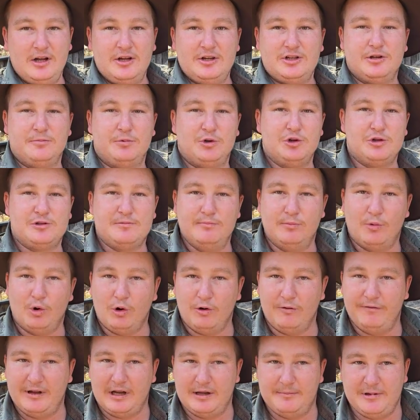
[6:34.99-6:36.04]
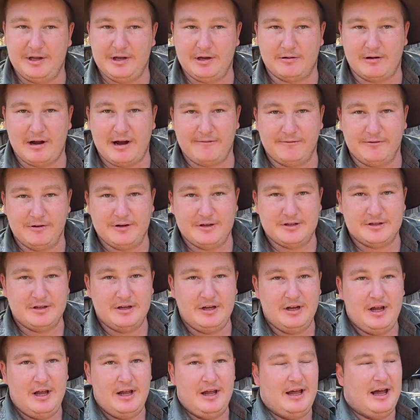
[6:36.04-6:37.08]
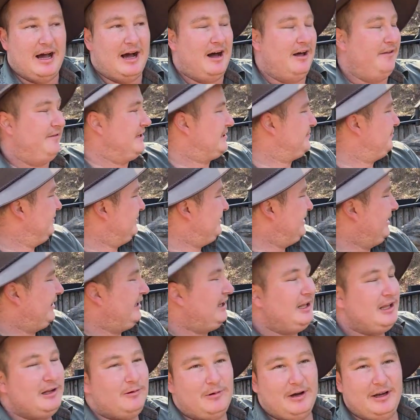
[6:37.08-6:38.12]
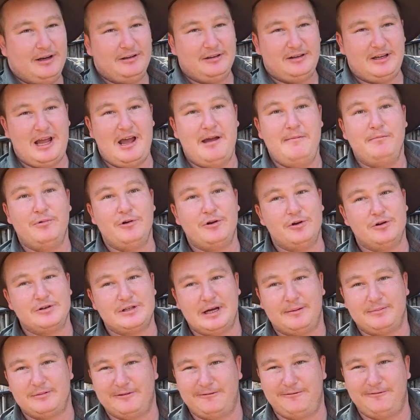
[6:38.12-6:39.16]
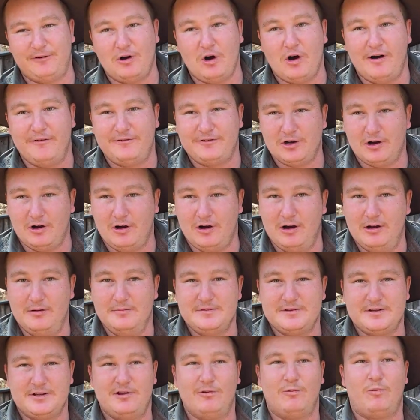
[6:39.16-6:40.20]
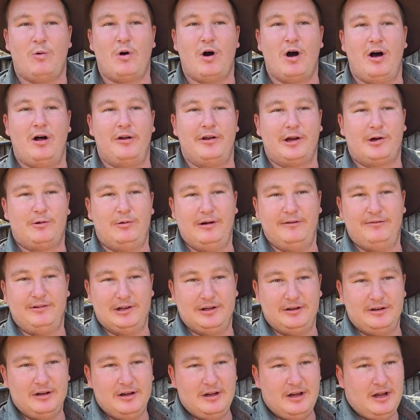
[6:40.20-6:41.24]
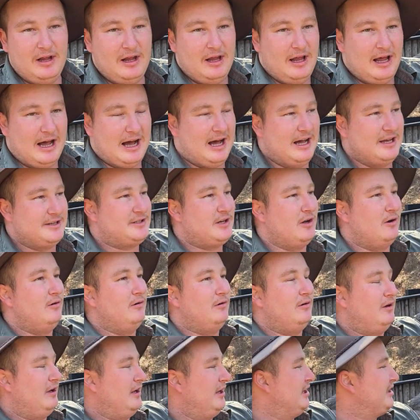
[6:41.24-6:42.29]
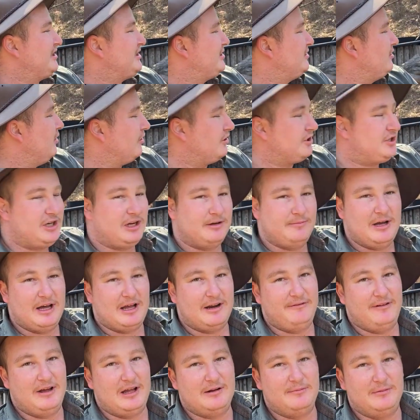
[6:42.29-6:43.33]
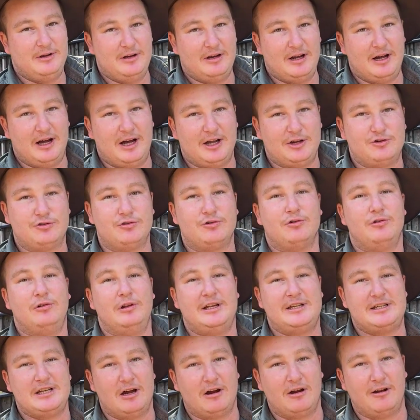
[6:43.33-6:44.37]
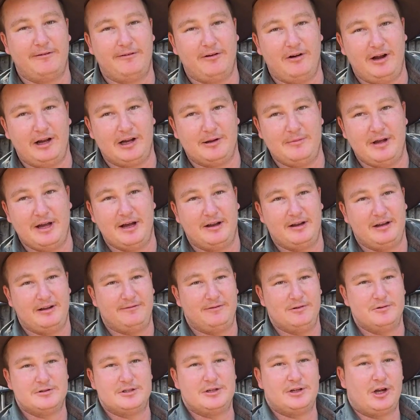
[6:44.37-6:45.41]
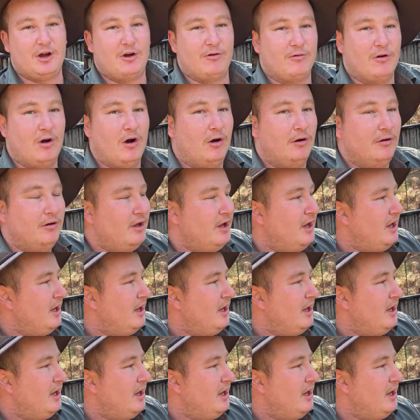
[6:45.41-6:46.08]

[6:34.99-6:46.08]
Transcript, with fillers: to produce more venom than your average. Uh, this particular one can produce up to five times the wild equivalent. Uh, so an astonishing amount of venom and uh, a truly terrifying amount if it was to go wrong.